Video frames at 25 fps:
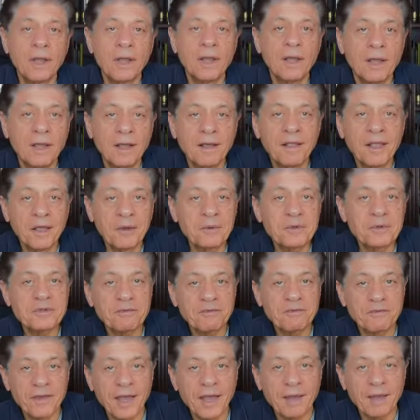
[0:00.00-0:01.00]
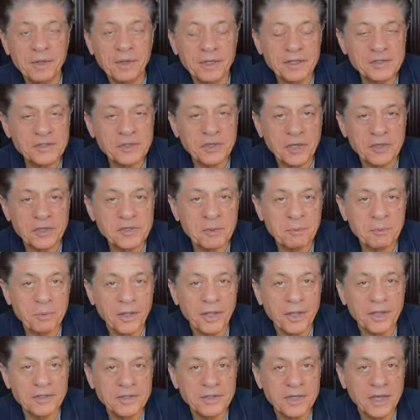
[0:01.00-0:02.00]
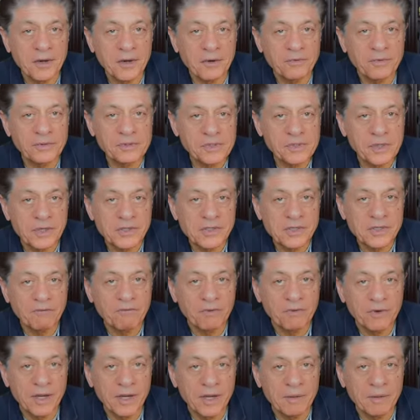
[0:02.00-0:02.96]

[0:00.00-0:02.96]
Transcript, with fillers: that was fabulous. Judge Napolitano for Judging Freedom.